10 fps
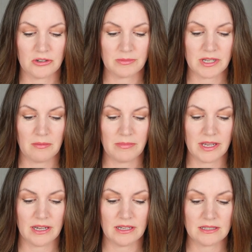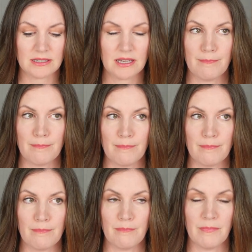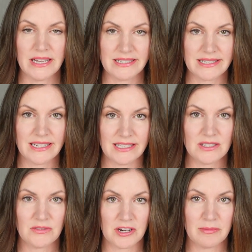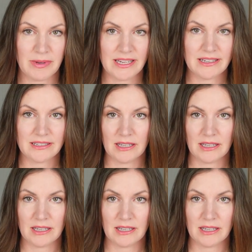tripped up, because my skin is very pink.